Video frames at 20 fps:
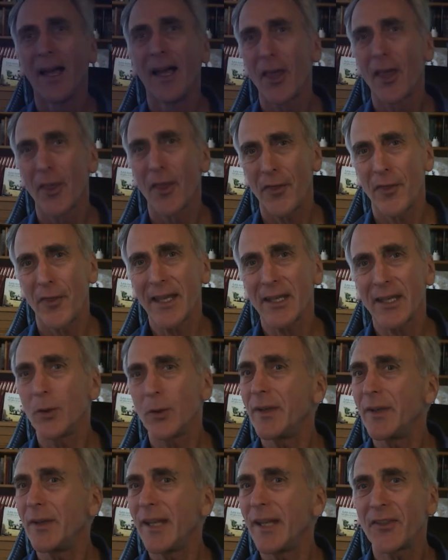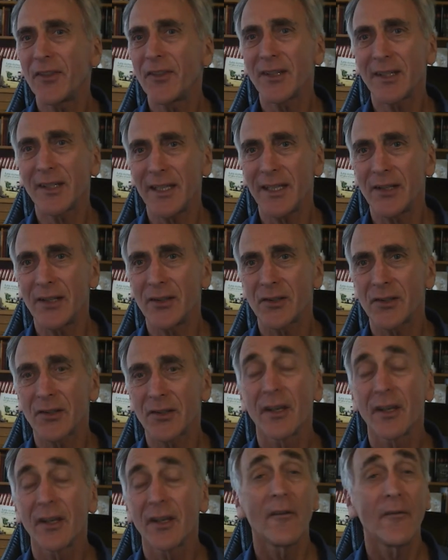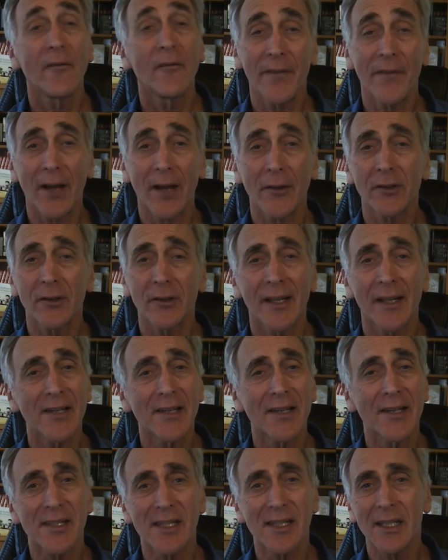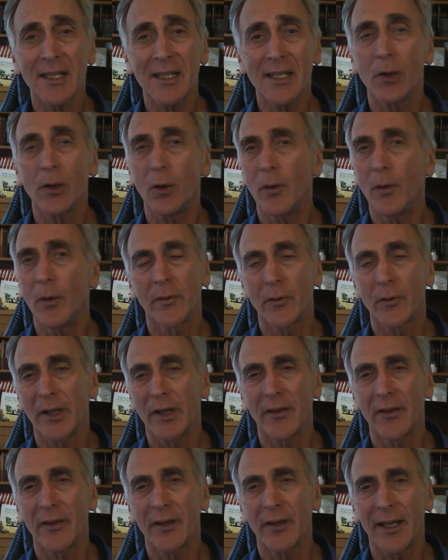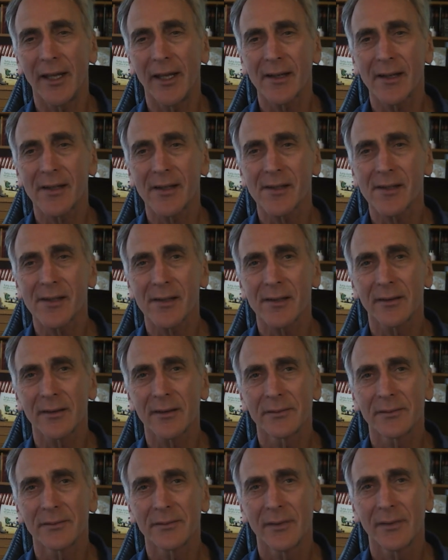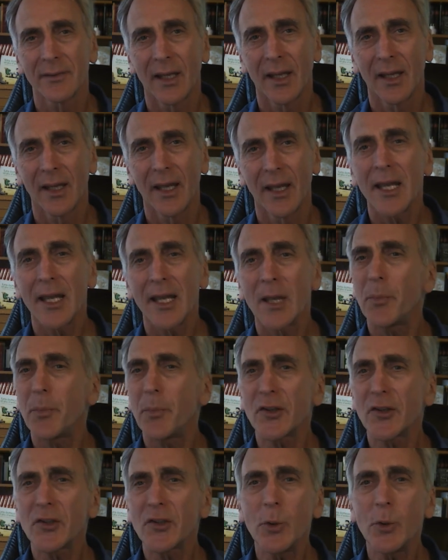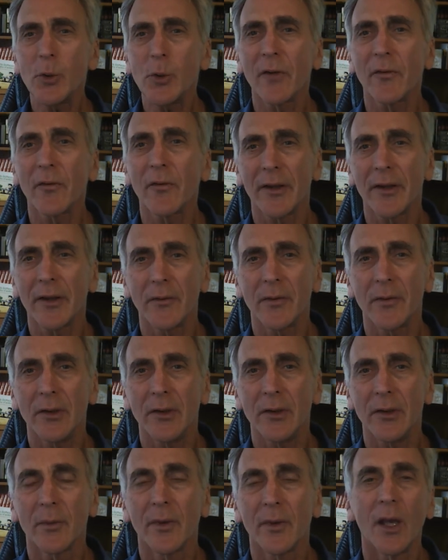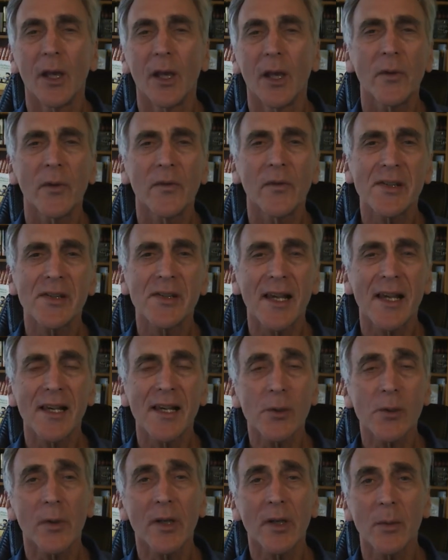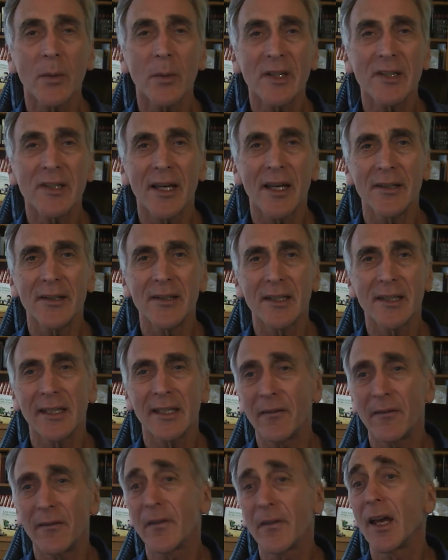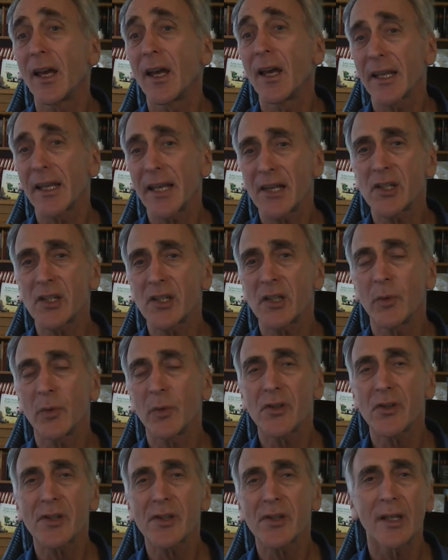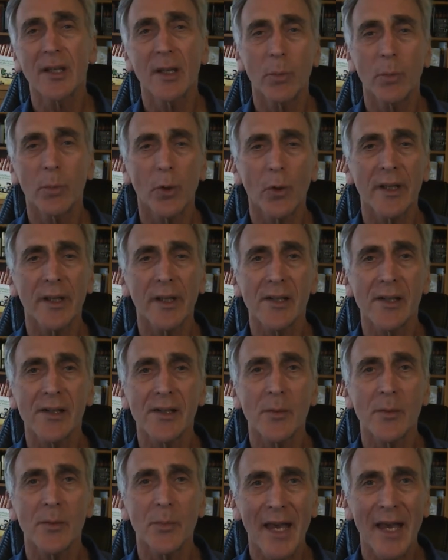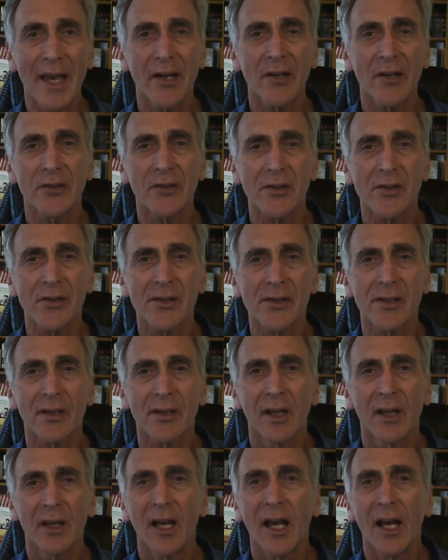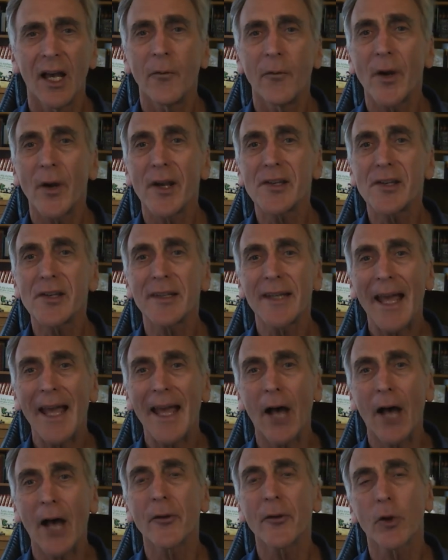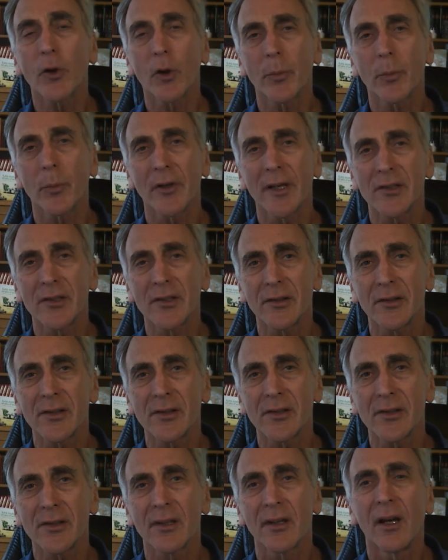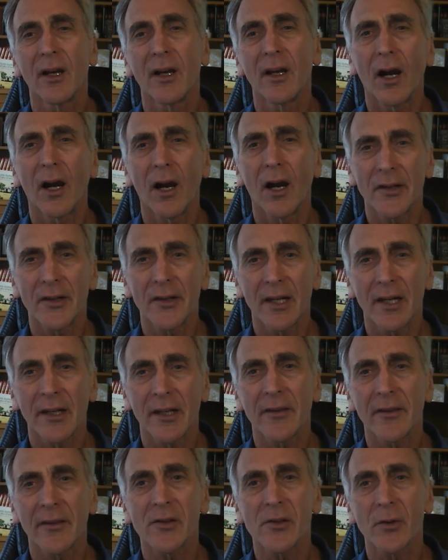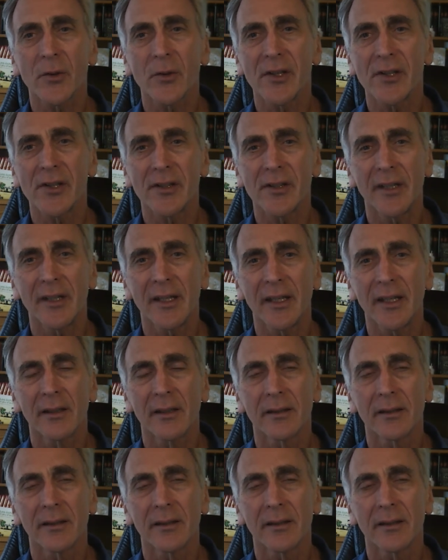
Thank you, Nathan Kinch, founder and CEO of Greater Than X. In part 2 of our interview, we We've discussed what can be done to give customers, employees, and managers a voice in how their corporations are telling their stories today.